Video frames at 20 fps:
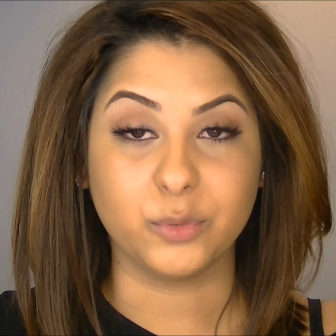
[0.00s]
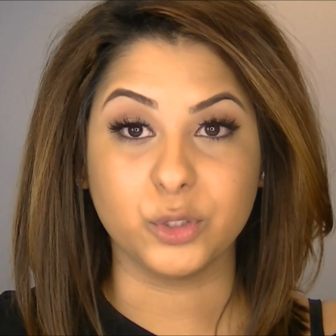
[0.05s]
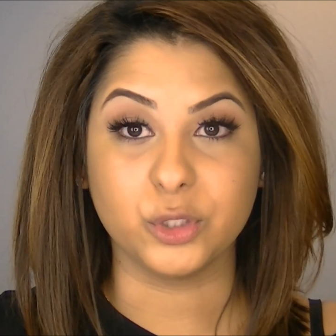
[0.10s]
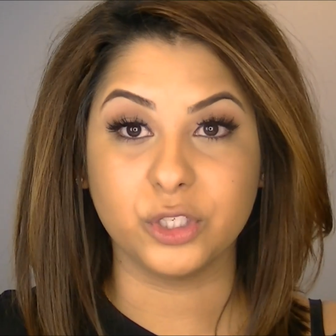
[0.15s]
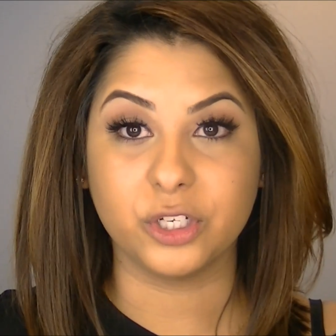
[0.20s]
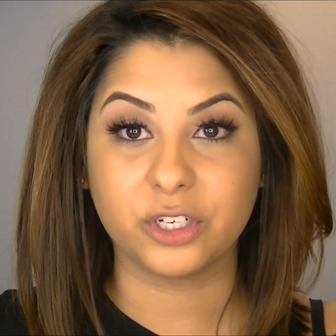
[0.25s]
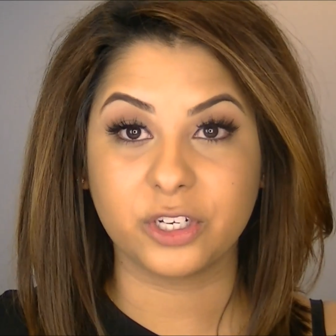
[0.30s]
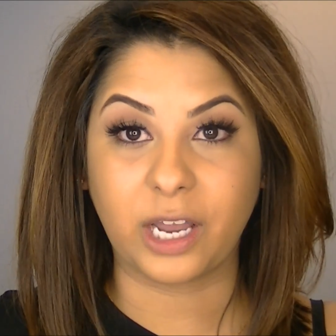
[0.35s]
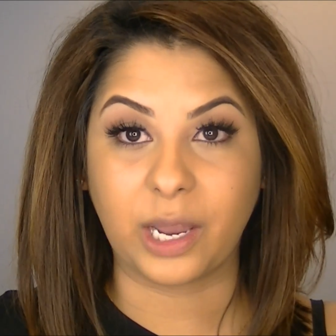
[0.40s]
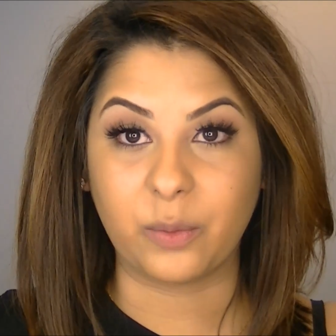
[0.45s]

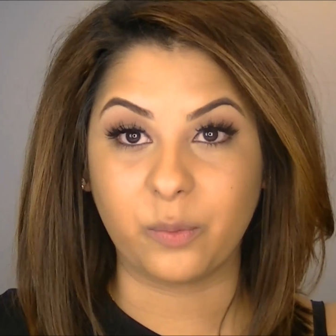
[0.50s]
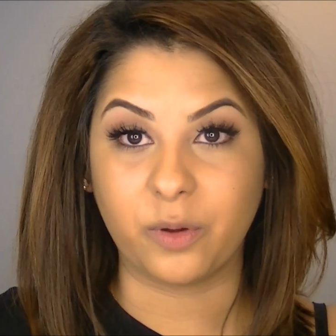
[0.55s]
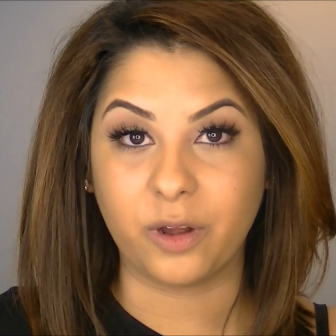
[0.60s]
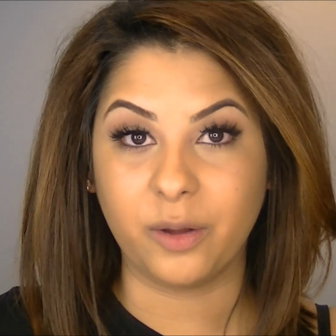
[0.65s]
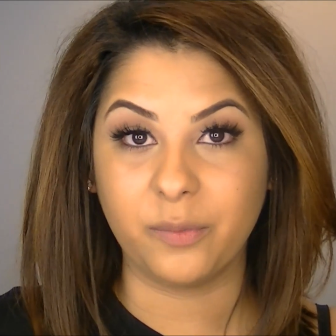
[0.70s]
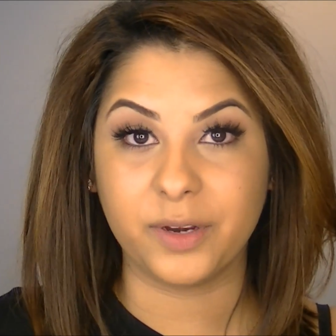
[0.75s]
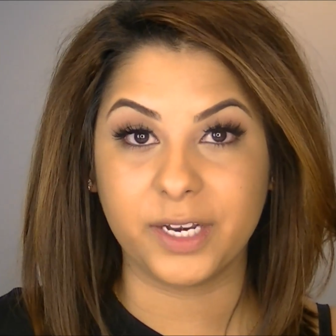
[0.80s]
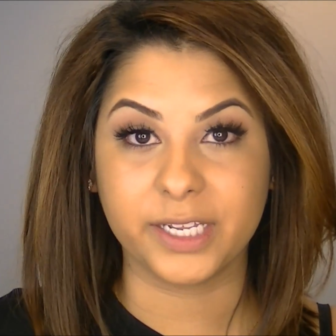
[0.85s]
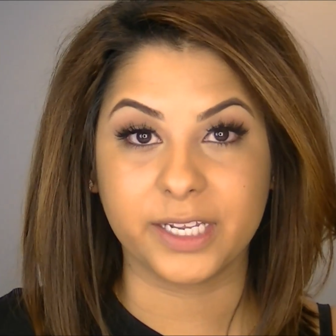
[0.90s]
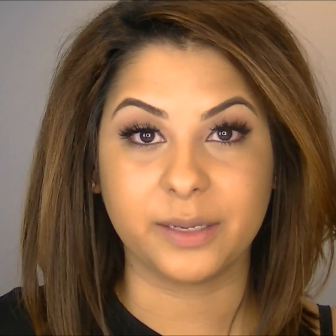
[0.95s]
look I
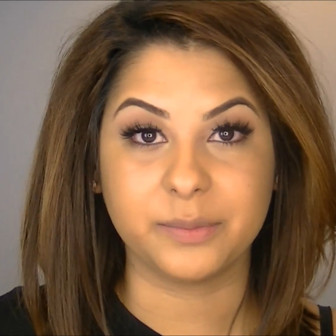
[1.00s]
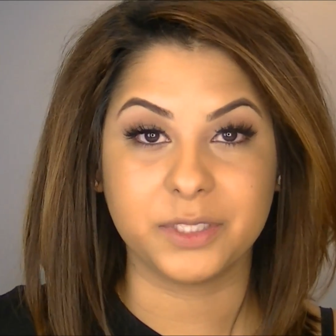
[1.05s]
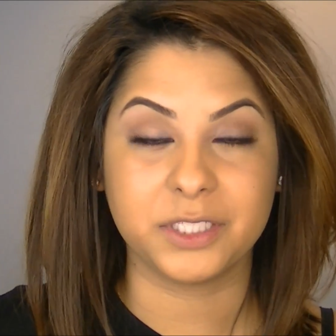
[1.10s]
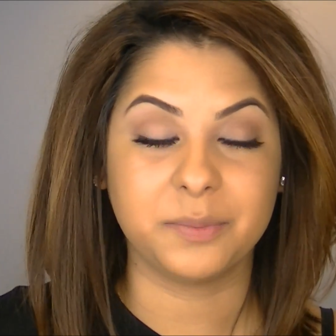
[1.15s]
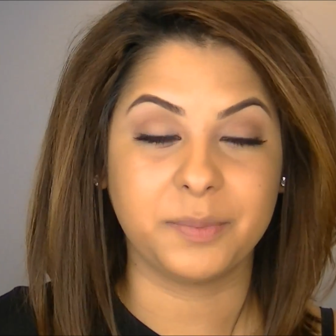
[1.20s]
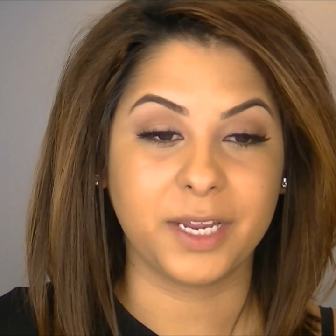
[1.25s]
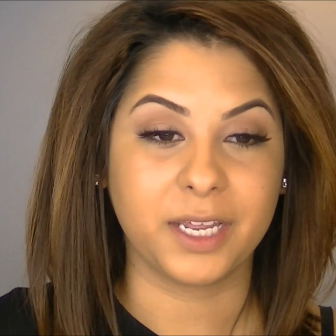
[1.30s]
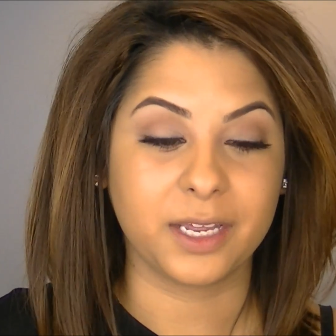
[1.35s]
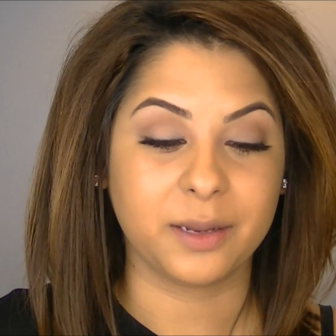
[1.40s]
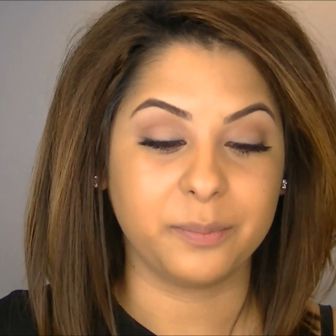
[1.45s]
want when it comes
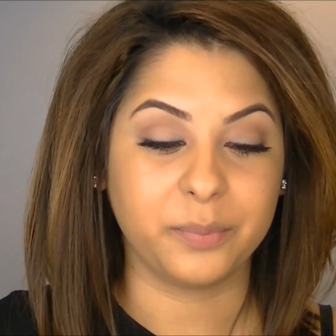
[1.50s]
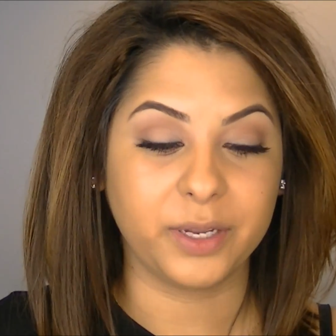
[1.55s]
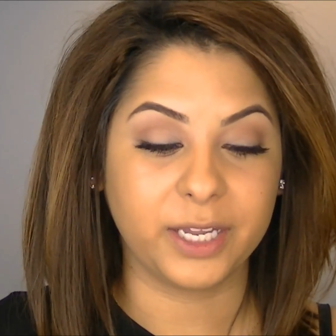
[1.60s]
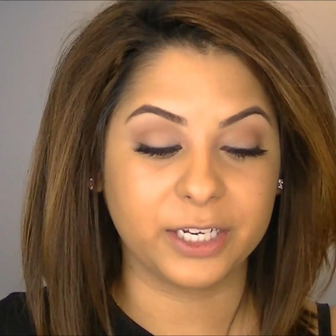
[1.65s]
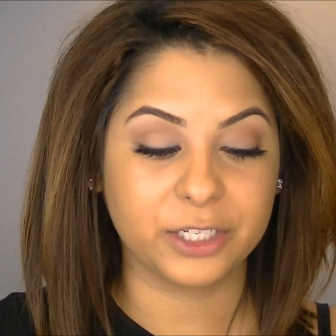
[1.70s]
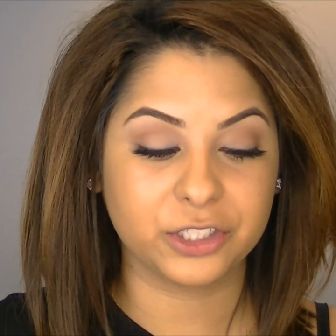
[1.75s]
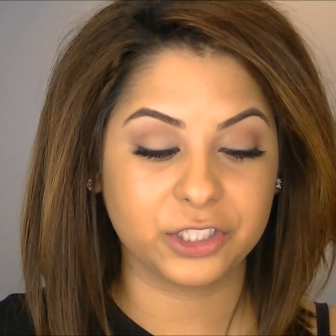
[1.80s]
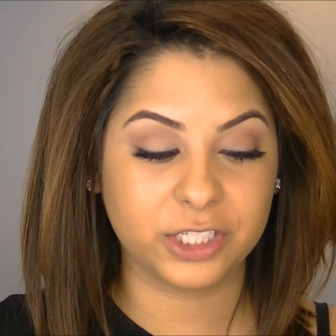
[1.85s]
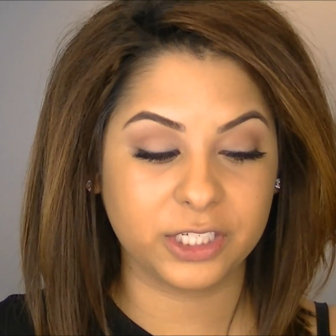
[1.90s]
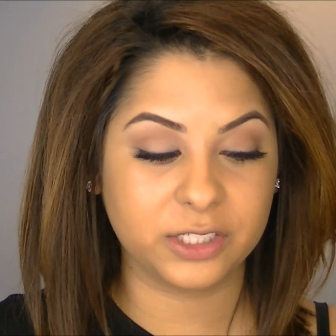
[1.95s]
to my
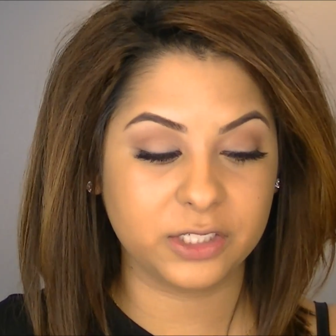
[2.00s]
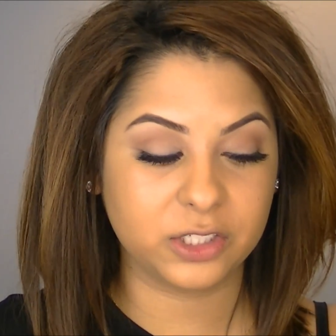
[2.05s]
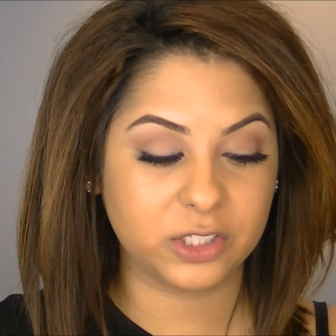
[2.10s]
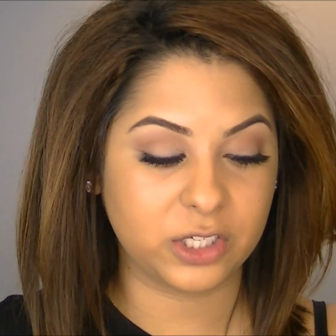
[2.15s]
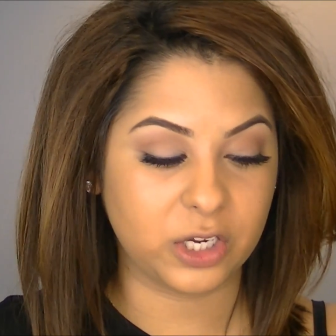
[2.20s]
complexion.